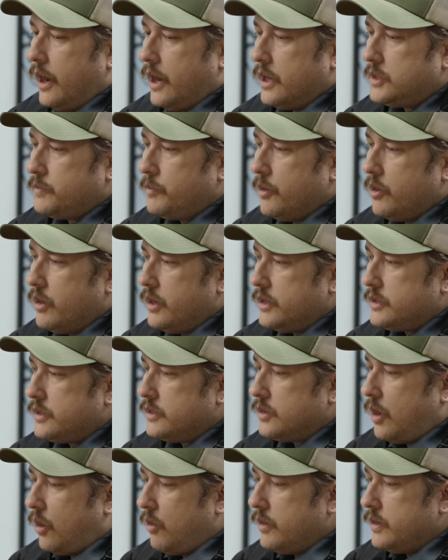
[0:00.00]
Spiritus
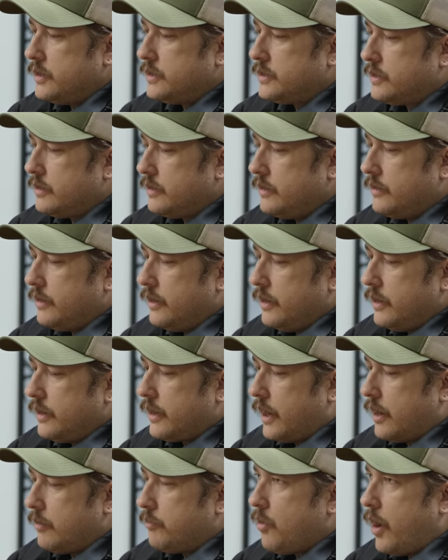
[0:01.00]
has always
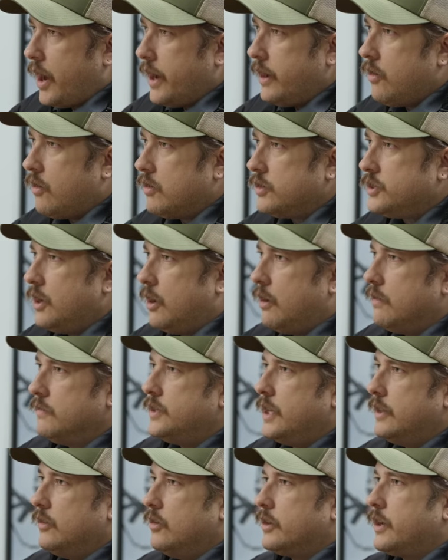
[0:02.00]
kind of prided ourselves
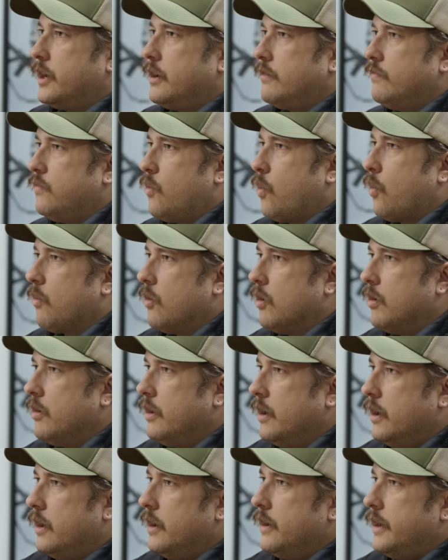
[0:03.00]
at looking
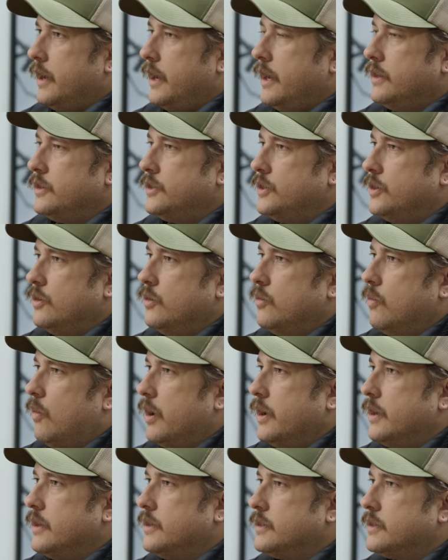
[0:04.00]
forward into
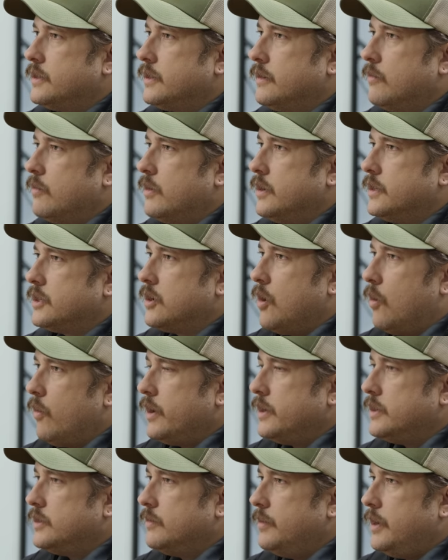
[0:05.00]
what is
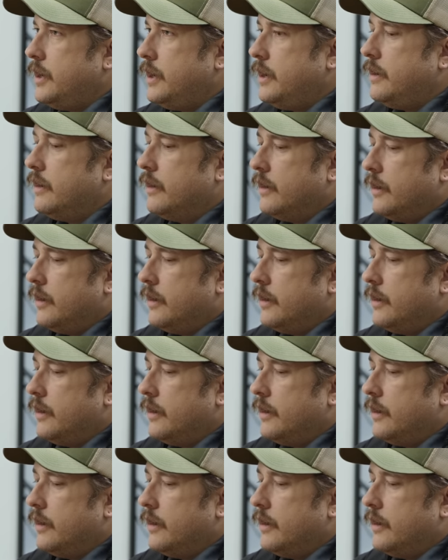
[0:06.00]
going to be